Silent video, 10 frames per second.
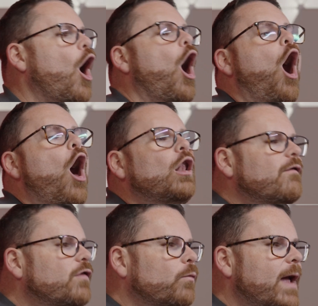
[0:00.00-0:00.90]
All of
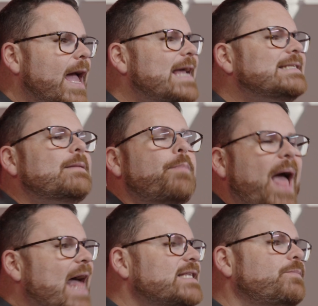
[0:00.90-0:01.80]
the rays and
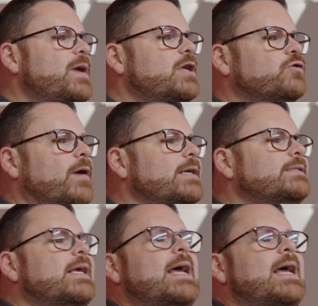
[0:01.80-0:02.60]
paths being traced,